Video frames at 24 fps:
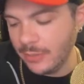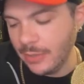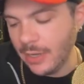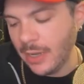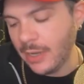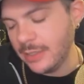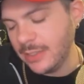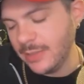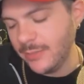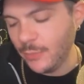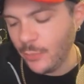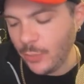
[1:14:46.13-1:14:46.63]

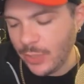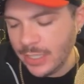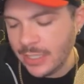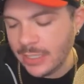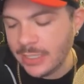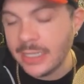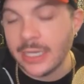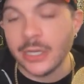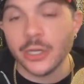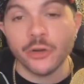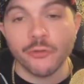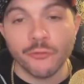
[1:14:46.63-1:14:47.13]
not a different way
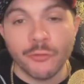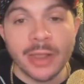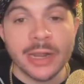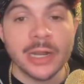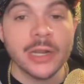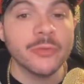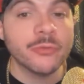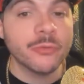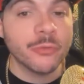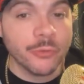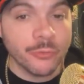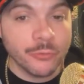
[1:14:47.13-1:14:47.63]
in here to
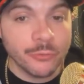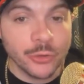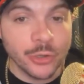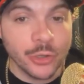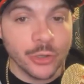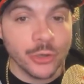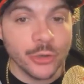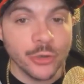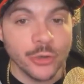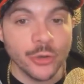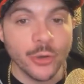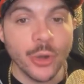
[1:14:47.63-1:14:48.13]
write a
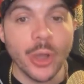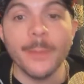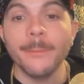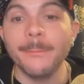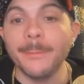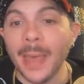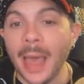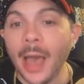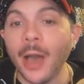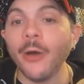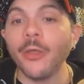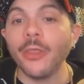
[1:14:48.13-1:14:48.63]
review
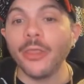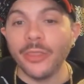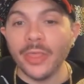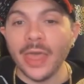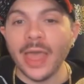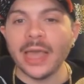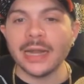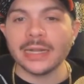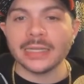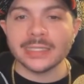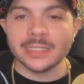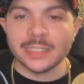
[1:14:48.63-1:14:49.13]
about
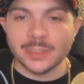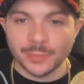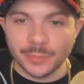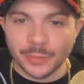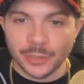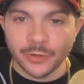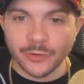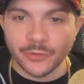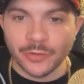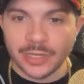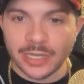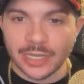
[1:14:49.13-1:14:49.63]
that
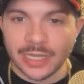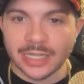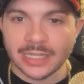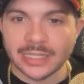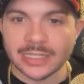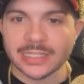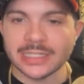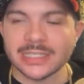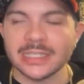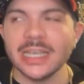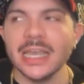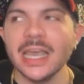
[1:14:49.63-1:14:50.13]

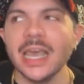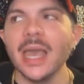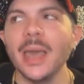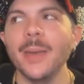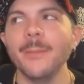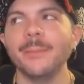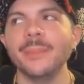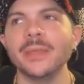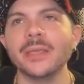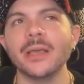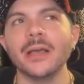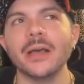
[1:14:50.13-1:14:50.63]
experience
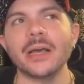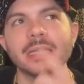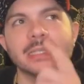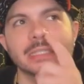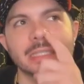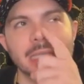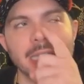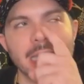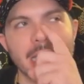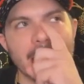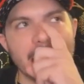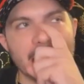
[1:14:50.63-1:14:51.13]

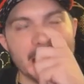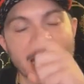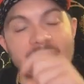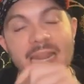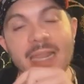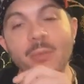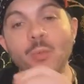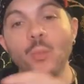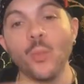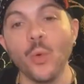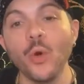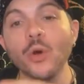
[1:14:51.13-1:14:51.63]
because, and
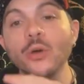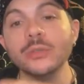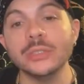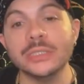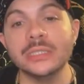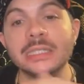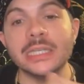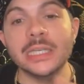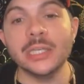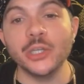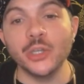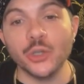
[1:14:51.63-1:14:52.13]
it will
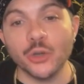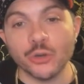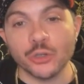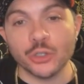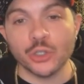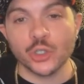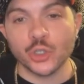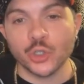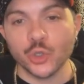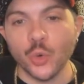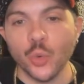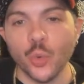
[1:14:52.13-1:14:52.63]
ding your
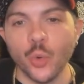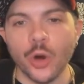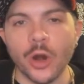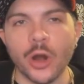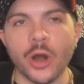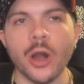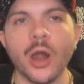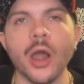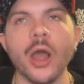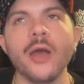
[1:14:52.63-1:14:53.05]
score.